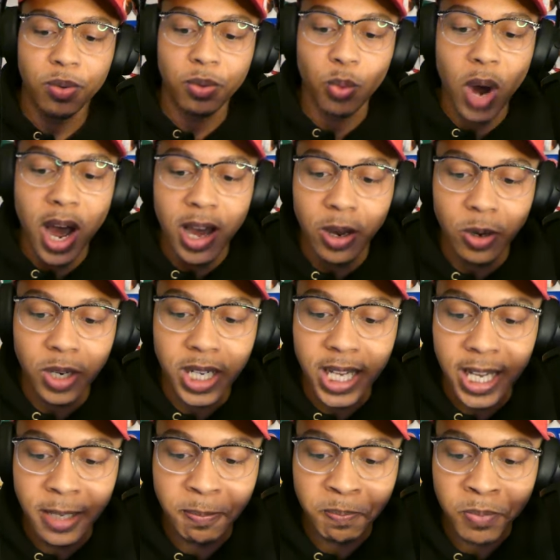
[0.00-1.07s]
Wild.
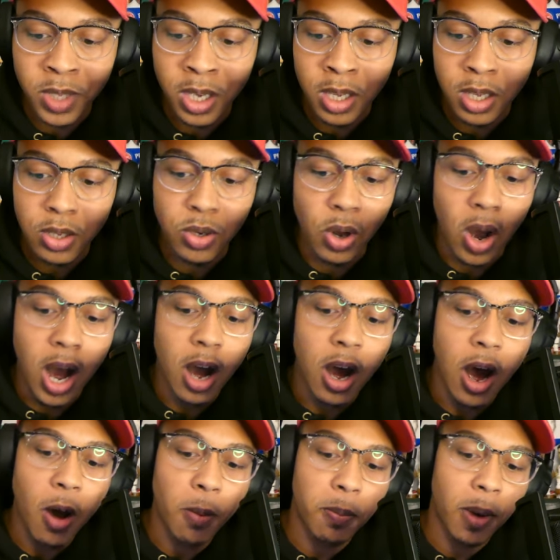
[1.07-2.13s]
And, you know,
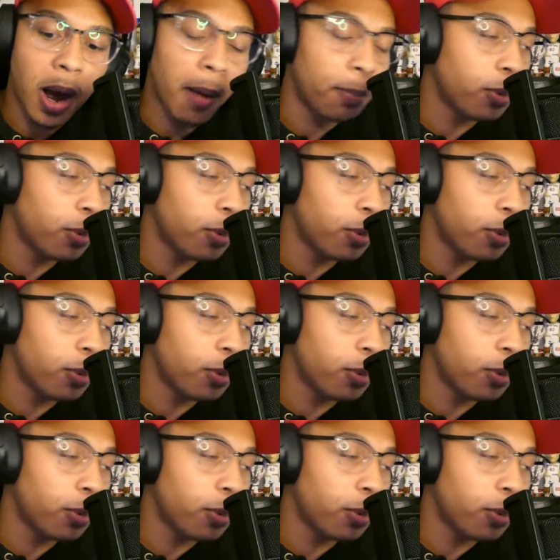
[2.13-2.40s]
I'll